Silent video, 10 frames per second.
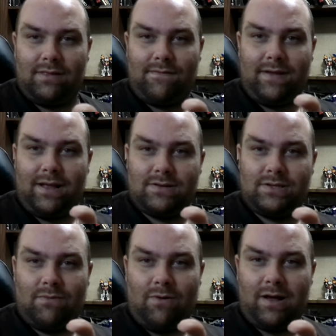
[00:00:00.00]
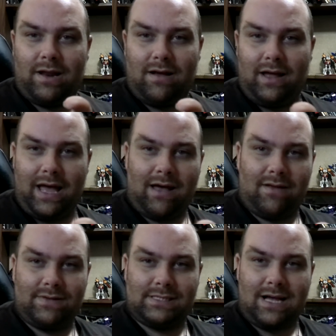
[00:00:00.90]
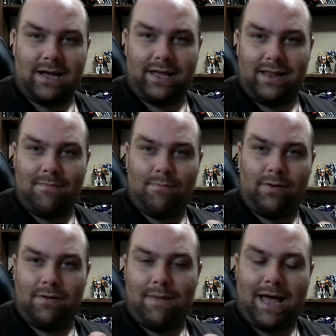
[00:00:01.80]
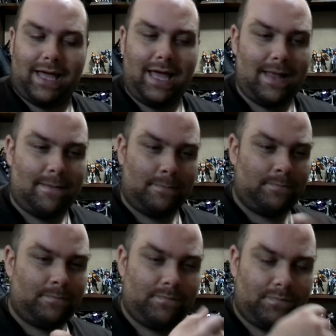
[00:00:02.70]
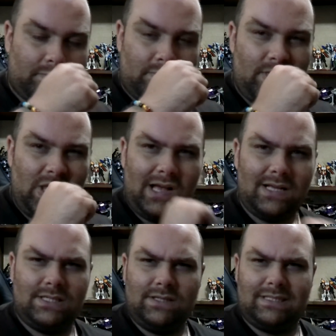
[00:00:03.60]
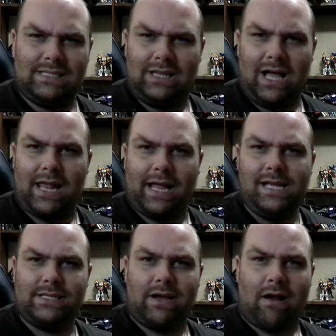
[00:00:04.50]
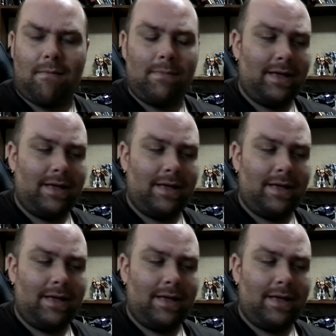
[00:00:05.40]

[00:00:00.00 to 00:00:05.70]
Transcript: fingers you want out of a socket and put them back in. So it's a lot easier.